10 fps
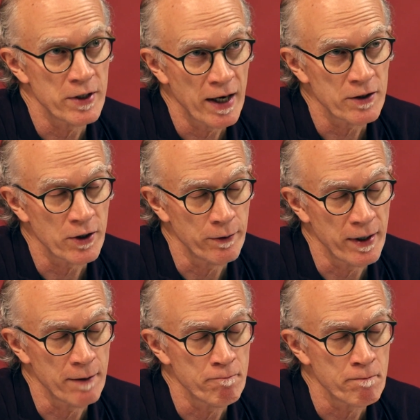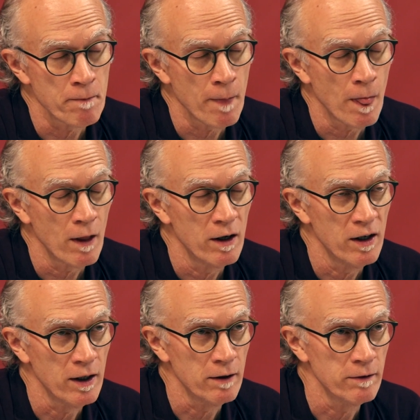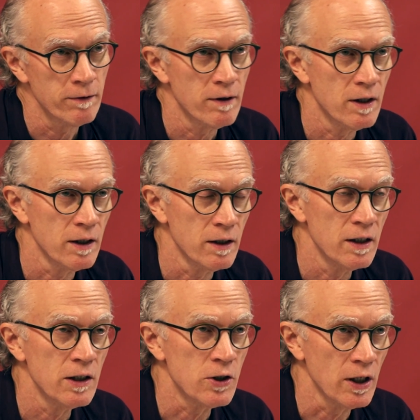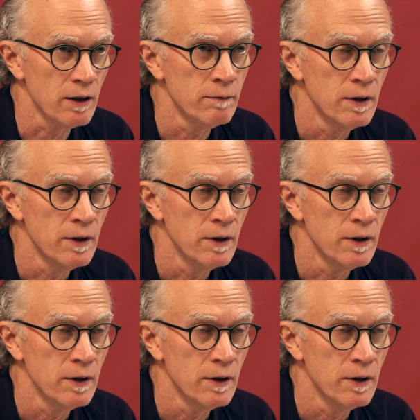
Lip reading: hexagram of the I Ching.